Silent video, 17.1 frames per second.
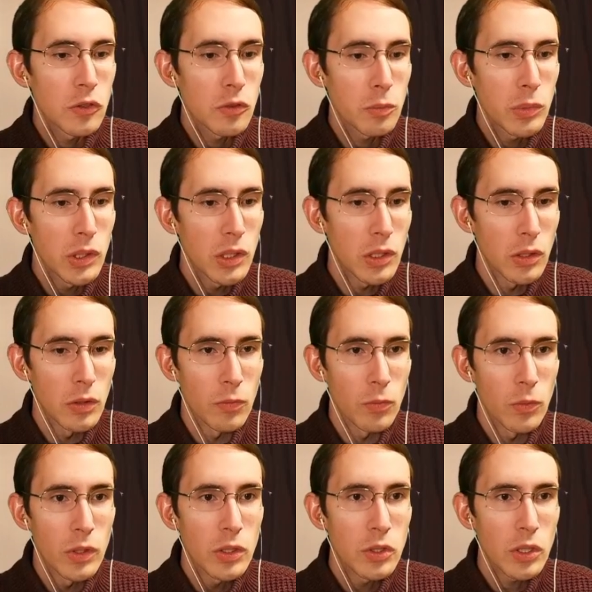Speaking
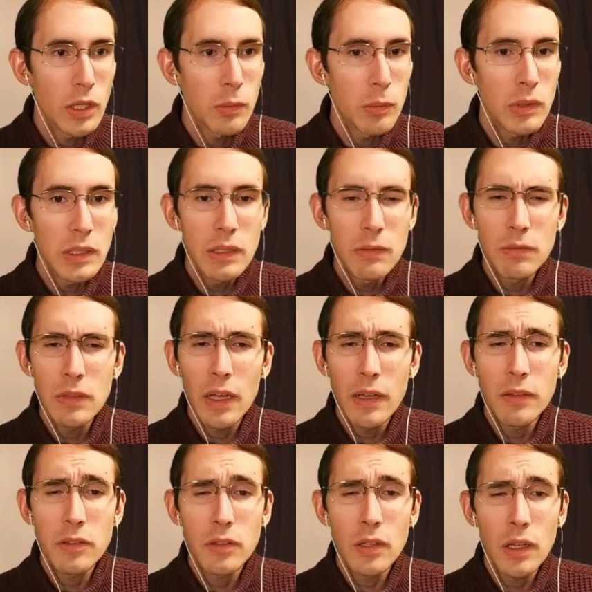of which, I believe
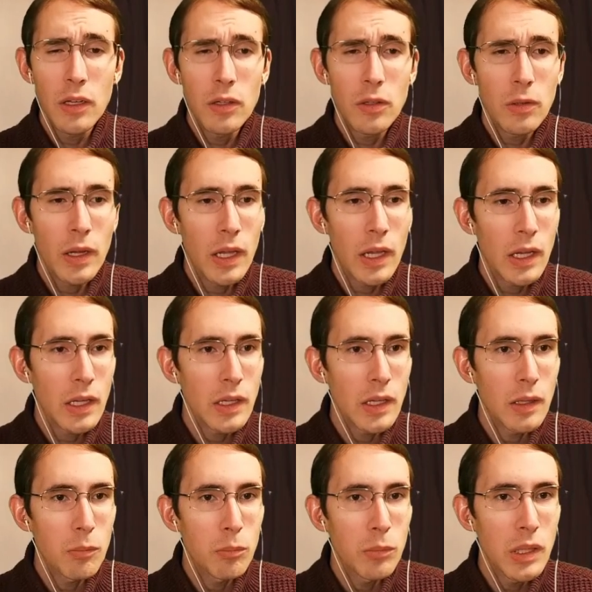Lysander
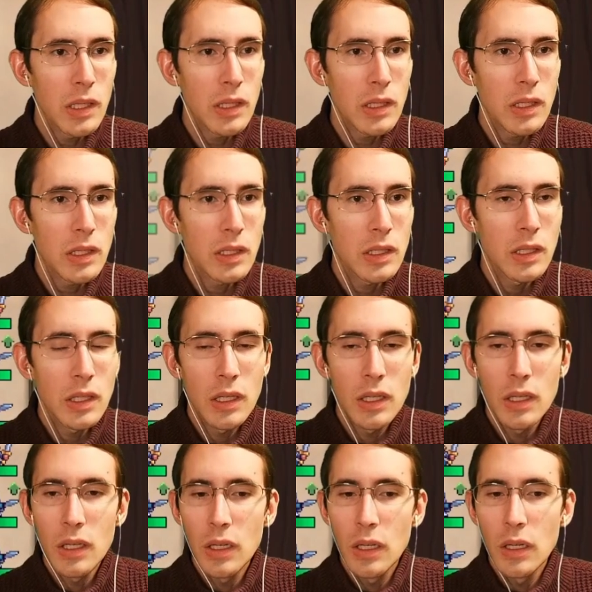had a big
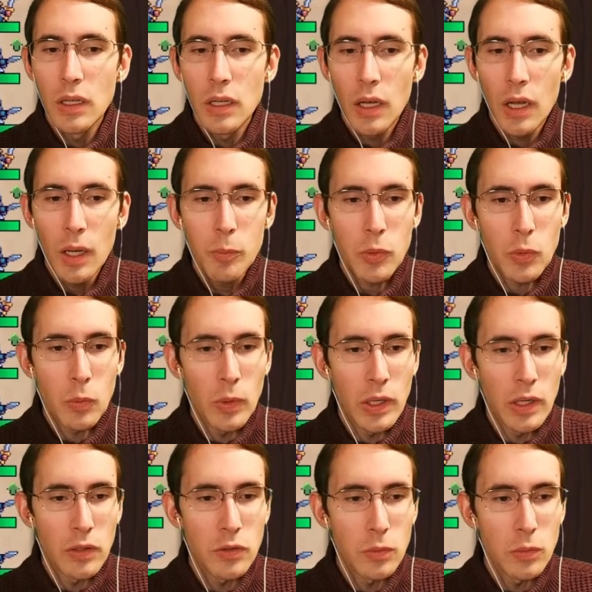
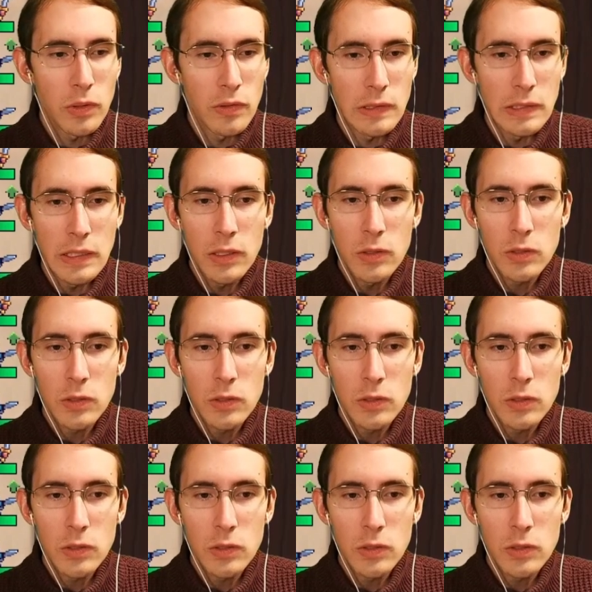upgrade to his